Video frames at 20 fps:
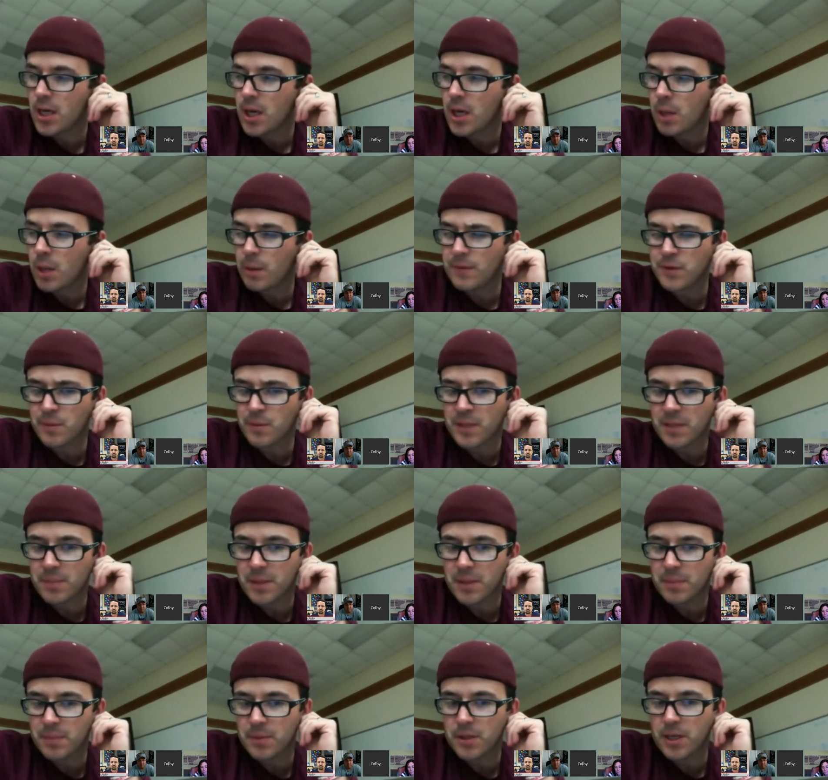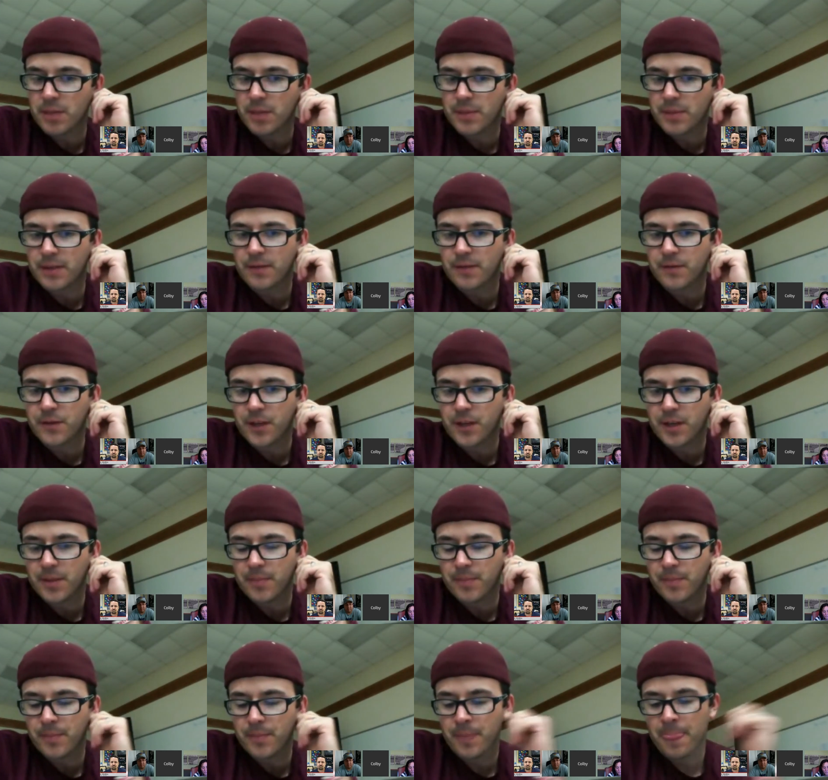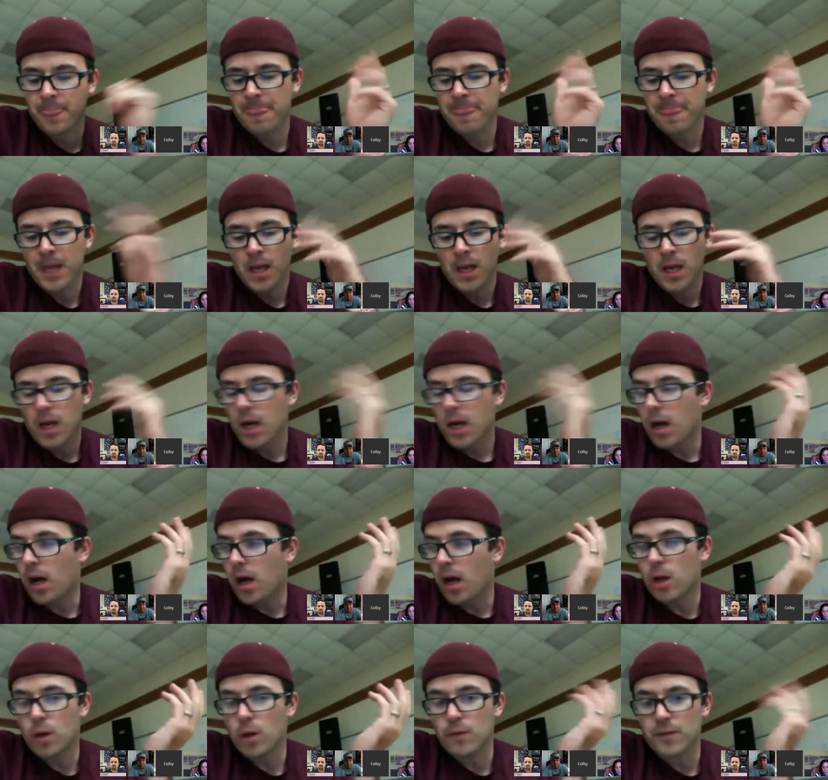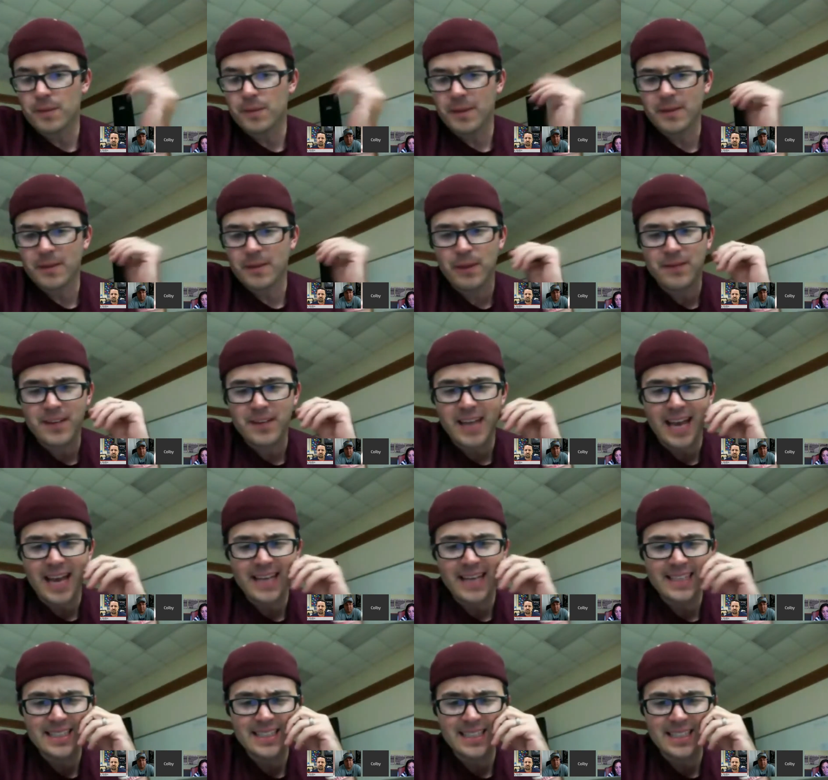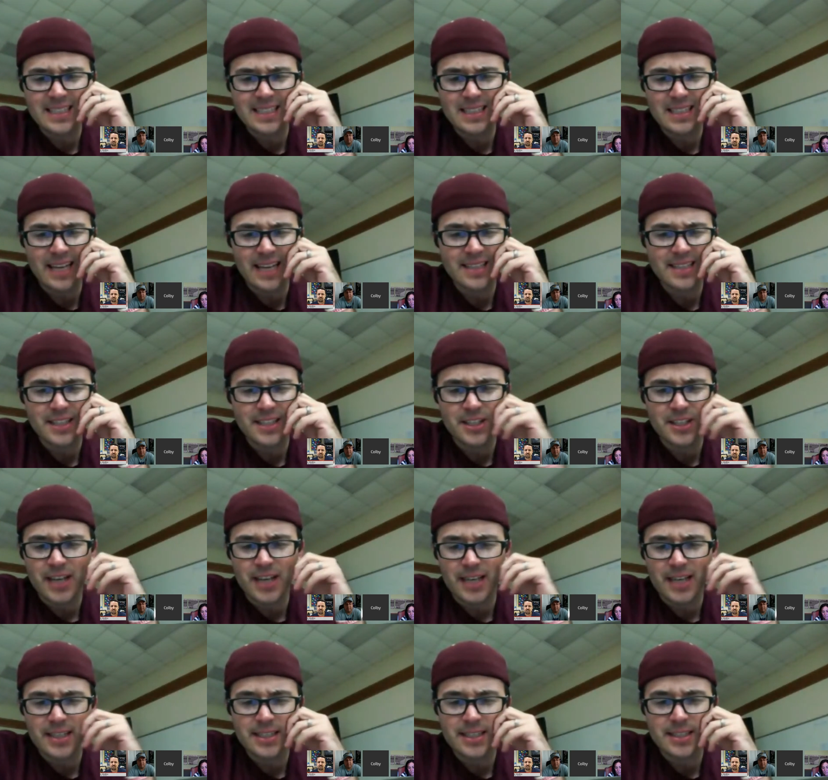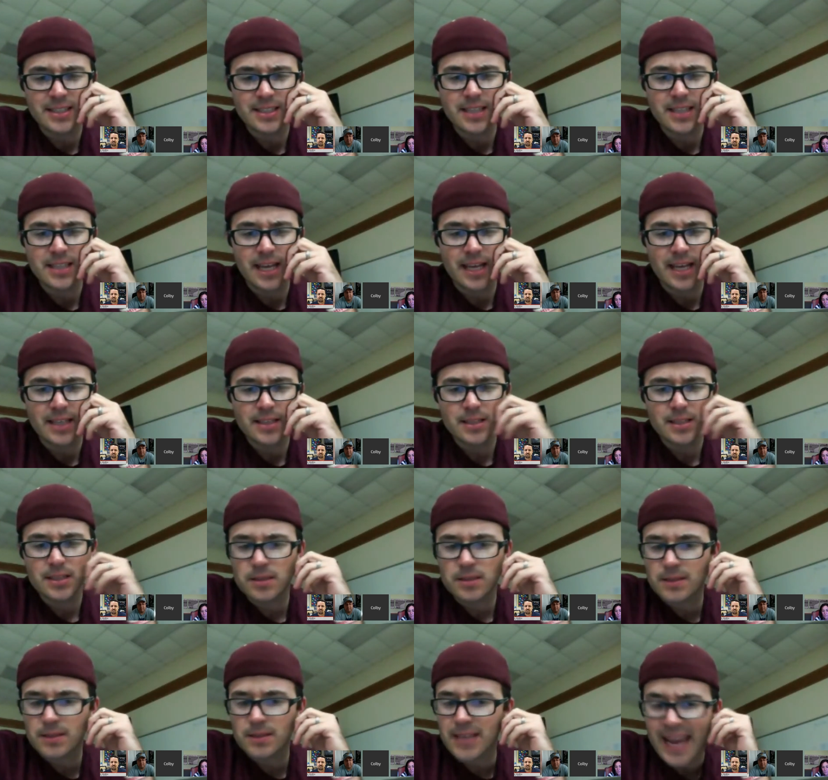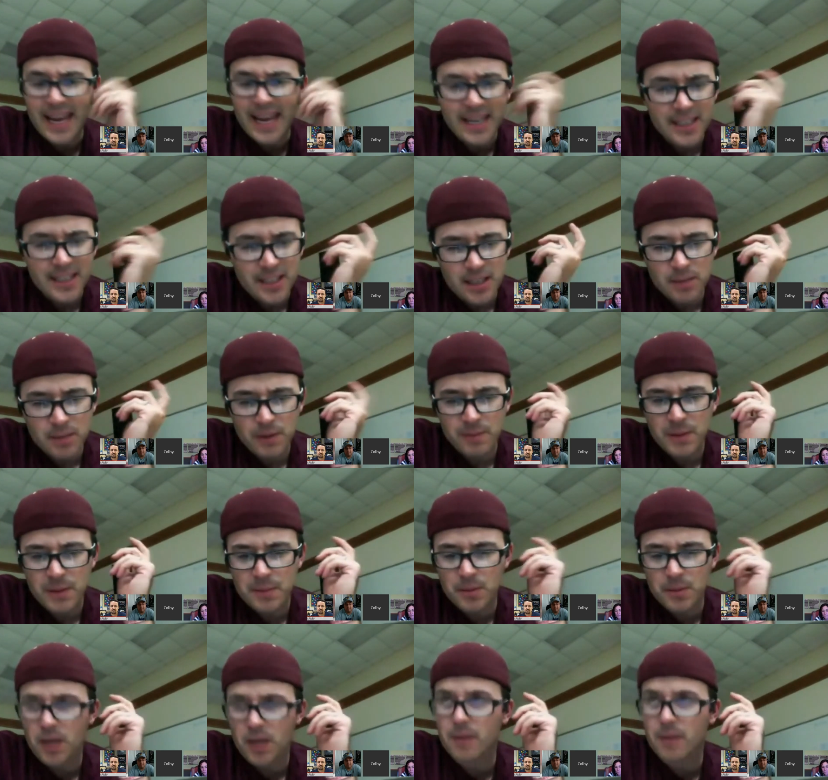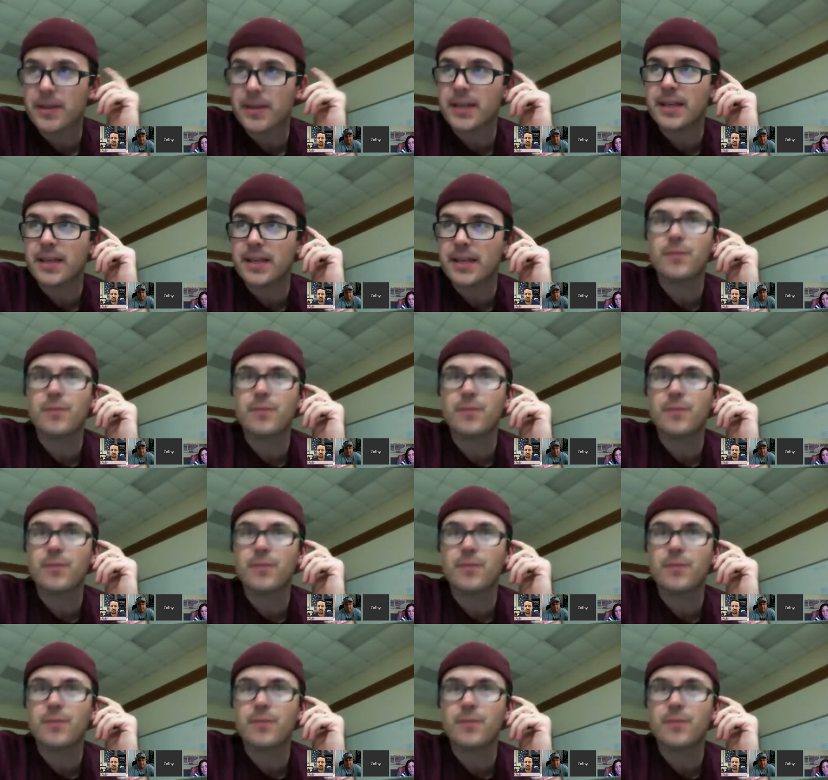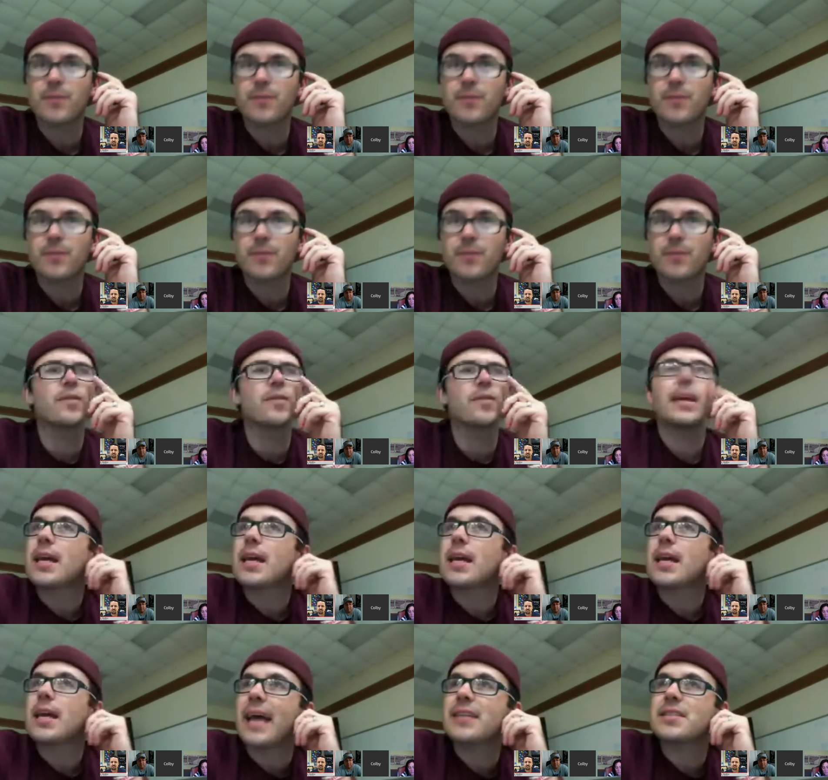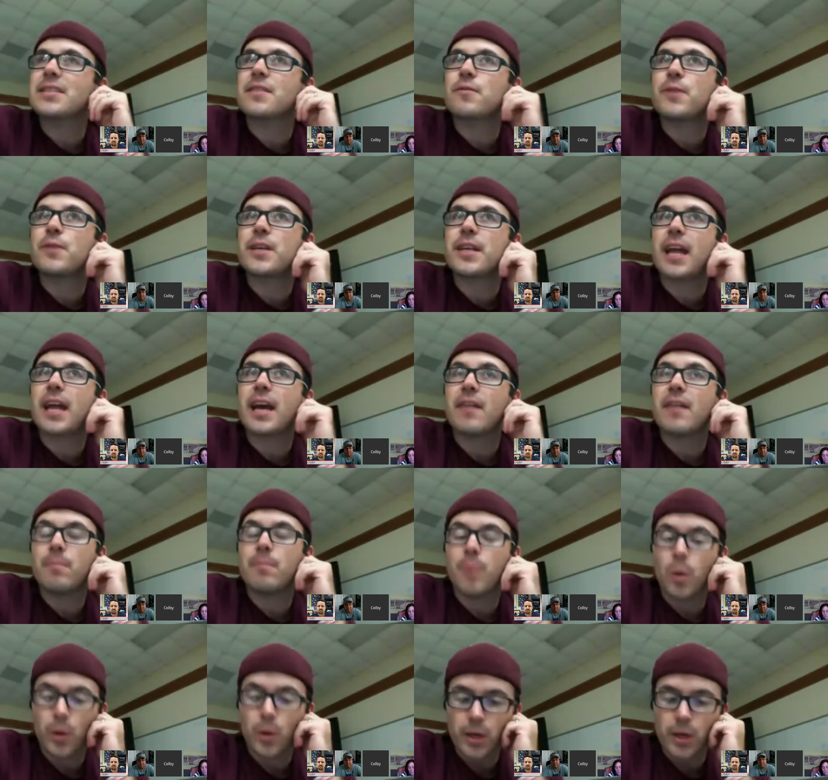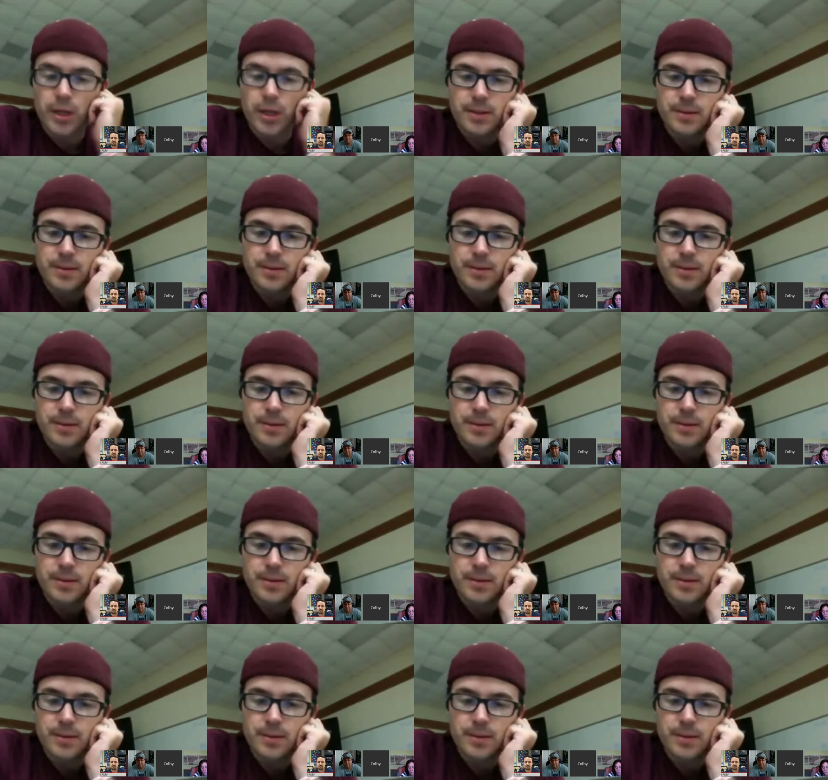We have so many people coming from all over. I think we have 18 or 19 states, Canada. We have people coming from all over, and they asked if we could have more.